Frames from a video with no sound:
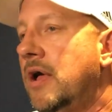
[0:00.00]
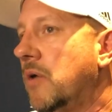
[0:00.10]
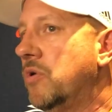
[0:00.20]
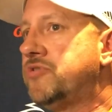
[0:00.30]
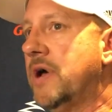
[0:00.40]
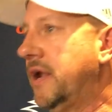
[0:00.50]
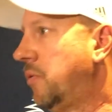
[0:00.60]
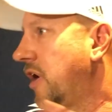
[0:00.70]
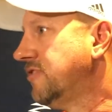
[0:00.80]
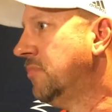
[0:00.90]
We're trying to
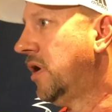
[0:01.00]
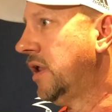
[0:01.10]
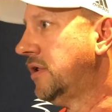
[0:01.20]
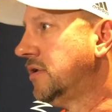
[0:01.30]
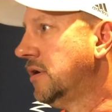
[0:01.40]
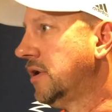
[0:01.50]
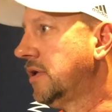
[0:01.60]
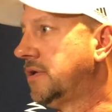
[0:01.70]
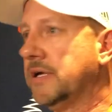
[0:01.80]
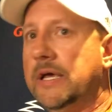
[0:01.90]
raise money to,
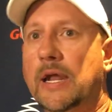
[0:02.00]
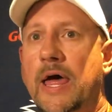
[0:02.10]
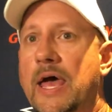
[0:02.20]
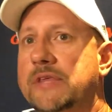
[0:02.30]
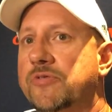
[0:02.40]
to get lights.